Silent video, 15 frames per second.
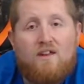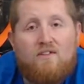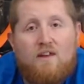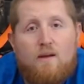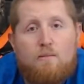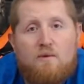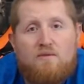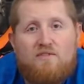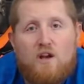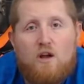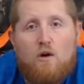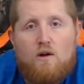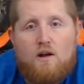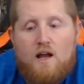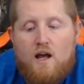a separate
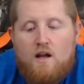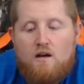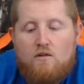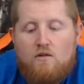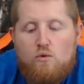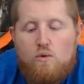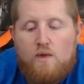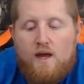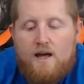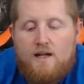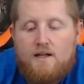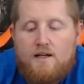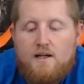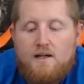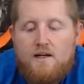video on how to do that